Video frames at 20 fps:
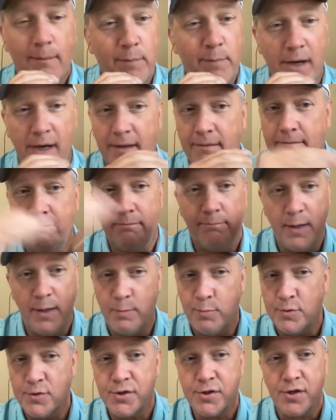But
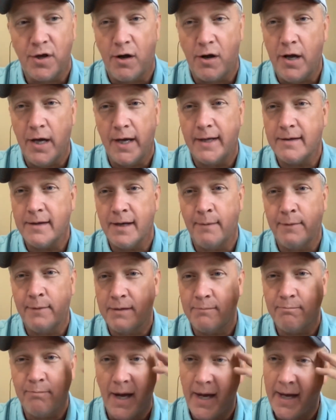people saw it. I
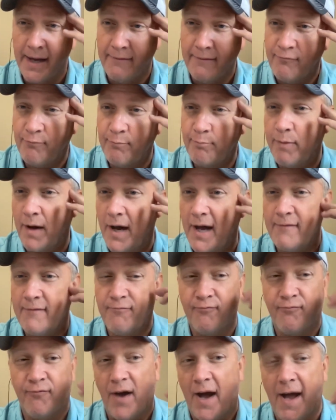mean, by, by
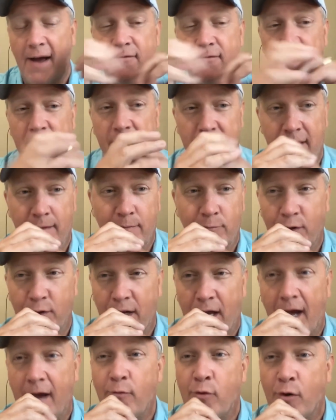5 a.m., when
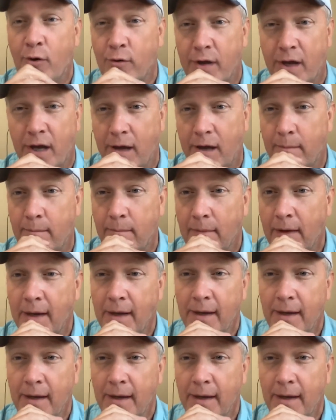I woke up,